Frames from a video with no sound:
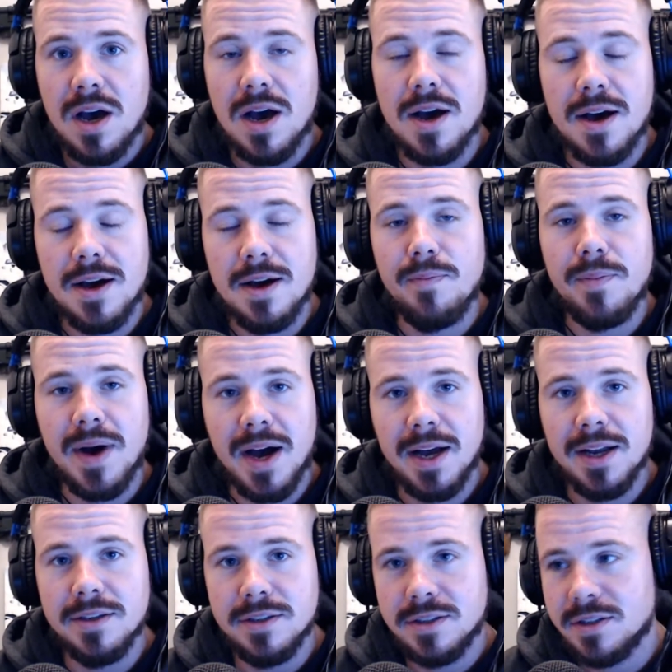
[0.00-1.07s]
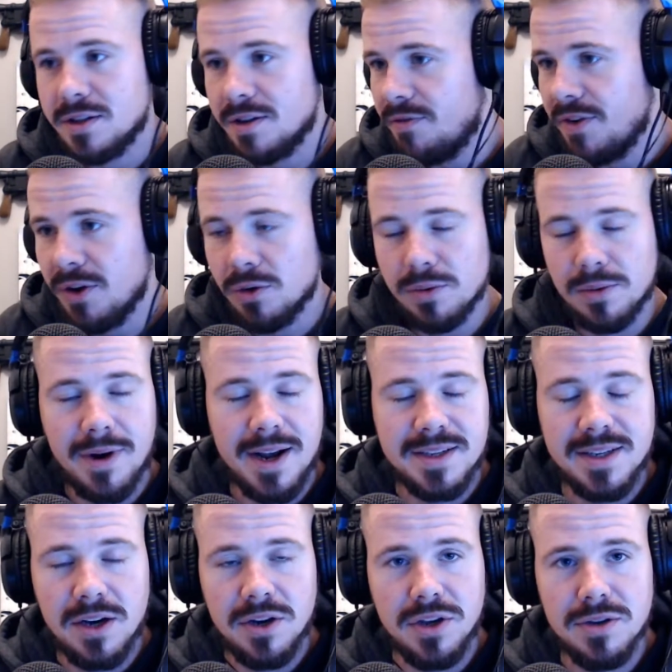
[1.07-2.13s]
and the field
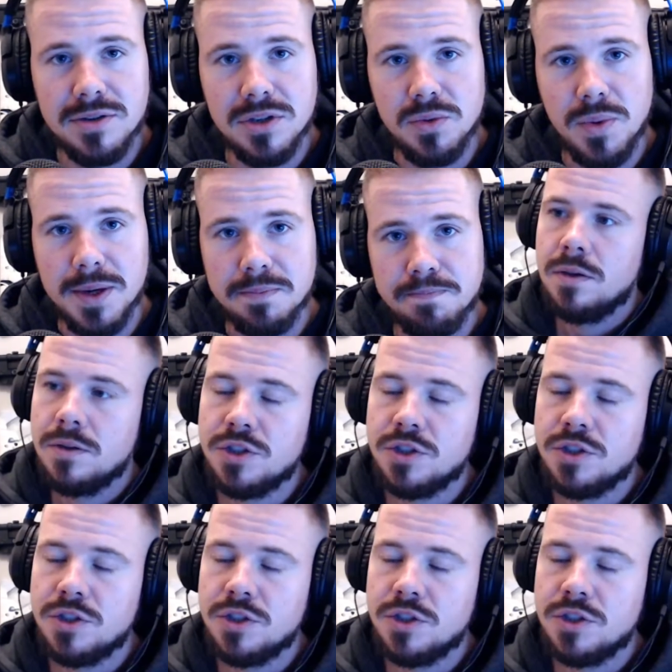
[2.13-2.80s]
upgrades that I use as well.